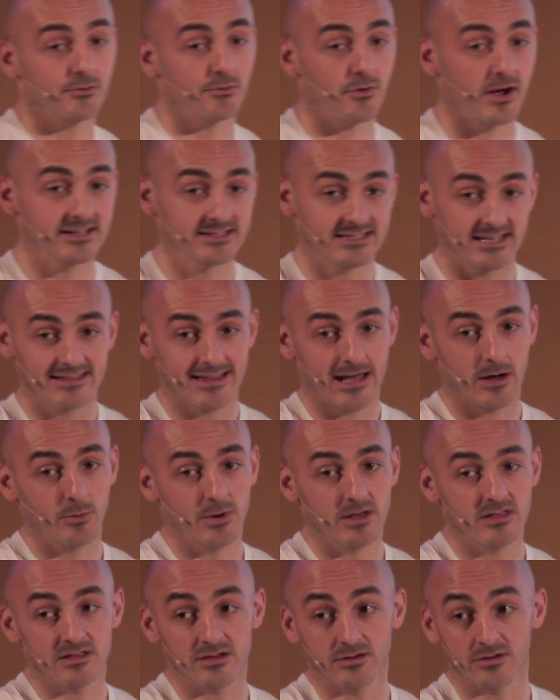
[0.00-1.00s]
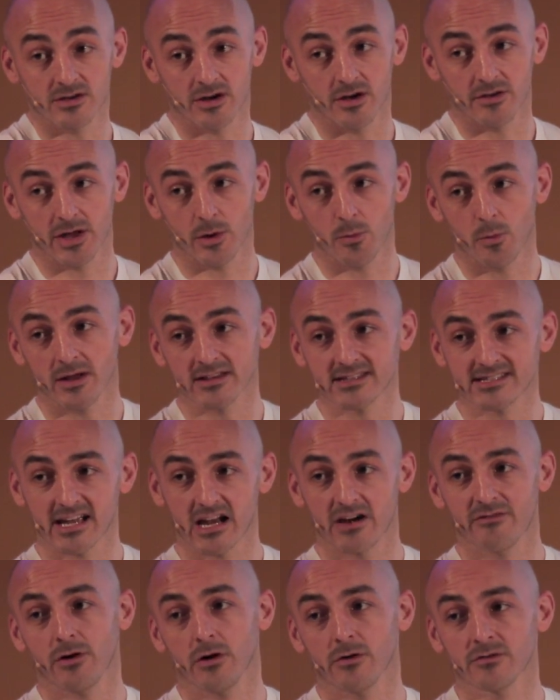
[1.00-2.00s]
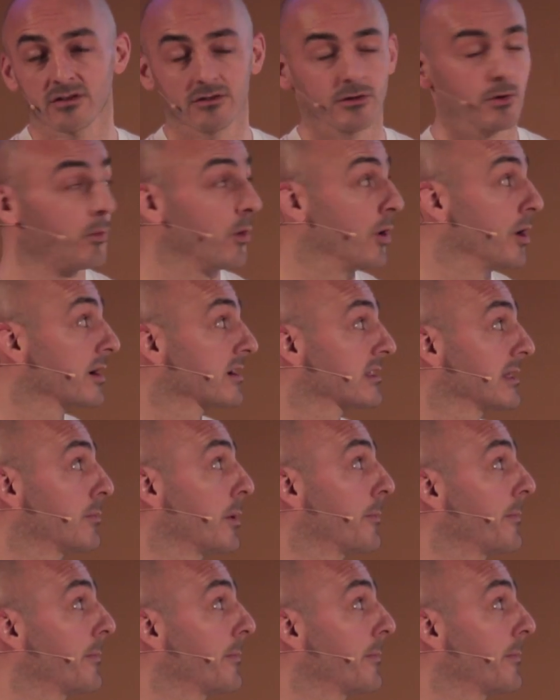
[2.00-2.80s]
are right in there with you. You know, they want to get involved in the work. They're